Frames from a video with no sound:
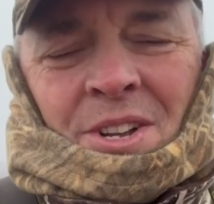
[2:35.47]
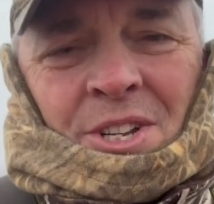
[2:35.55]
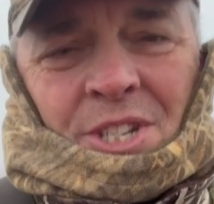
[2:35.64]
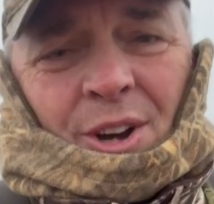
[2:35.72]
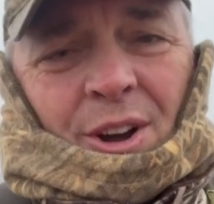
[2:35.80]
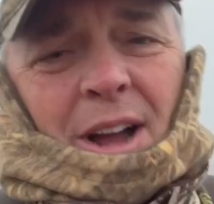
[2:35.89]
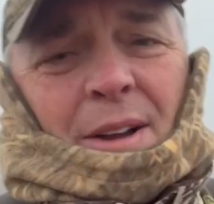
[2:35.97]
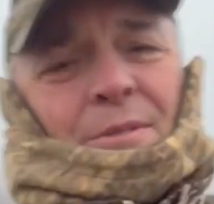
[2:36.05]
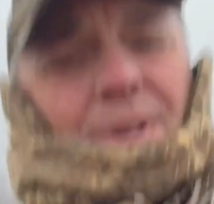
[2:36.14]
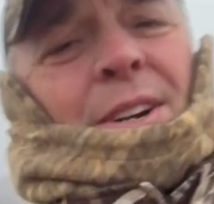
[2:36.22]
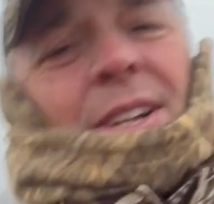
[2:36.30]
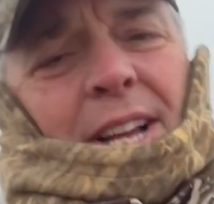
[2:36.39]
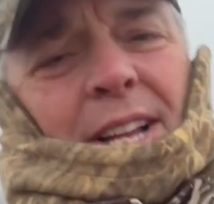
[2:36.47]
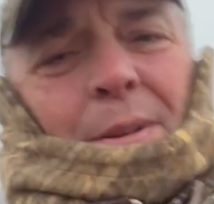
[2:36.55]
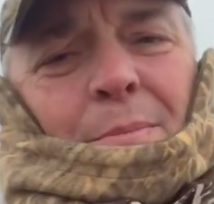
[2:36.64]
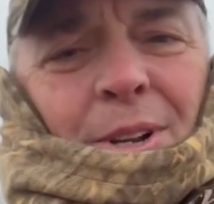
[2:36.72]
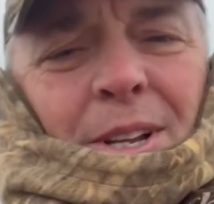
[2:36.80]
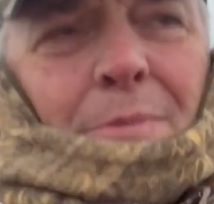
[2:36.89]
So I really like the
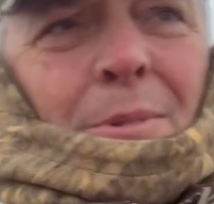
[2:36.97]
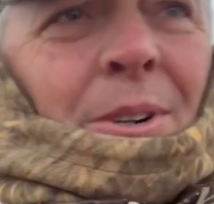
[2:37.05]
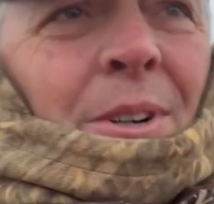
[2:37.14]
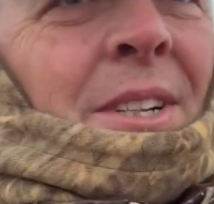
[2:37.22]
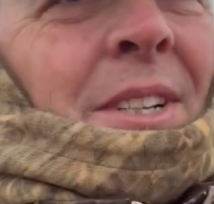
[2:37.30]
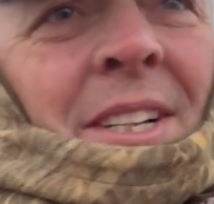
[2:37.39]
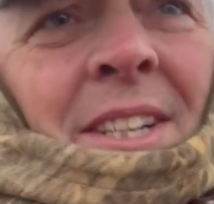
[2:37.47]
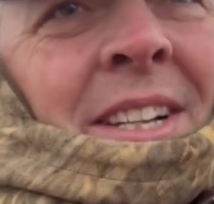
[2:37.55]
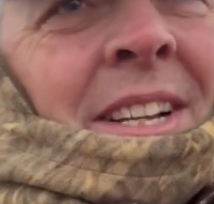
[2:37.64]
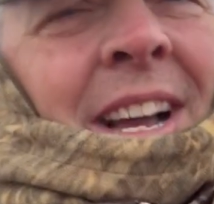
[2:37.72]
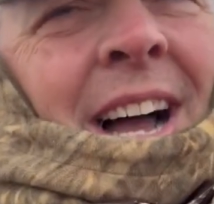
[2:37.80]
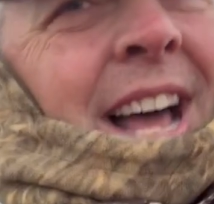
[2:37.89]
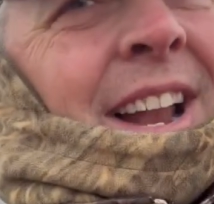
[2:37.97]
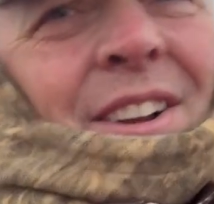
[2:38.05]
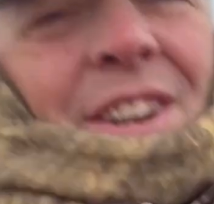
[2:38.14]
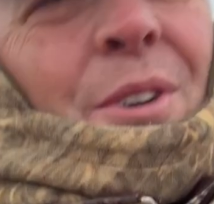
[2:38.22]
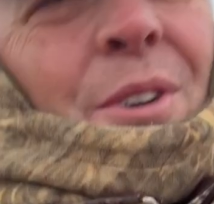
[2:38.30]
breathable. I don't know